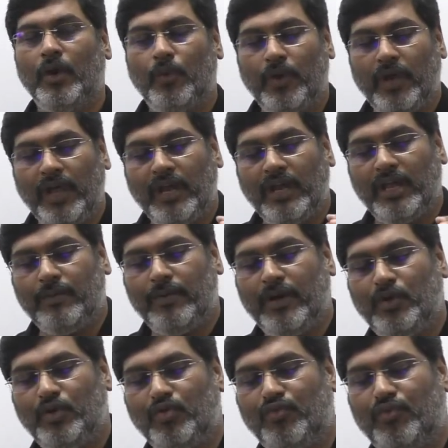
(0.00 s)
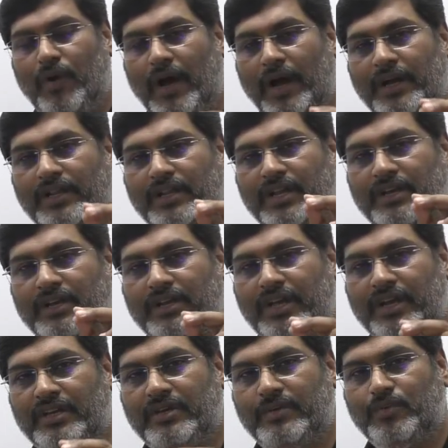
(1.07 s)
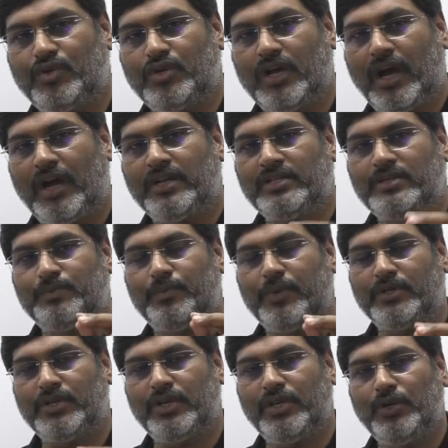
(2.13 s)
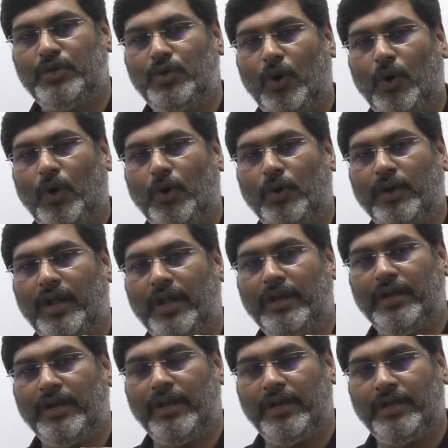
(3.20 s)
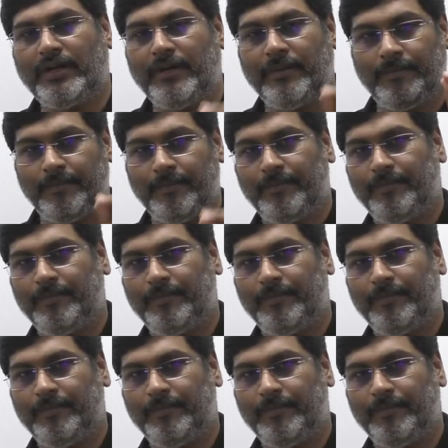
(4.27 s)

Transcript: whenever you find the negative charge present on an atom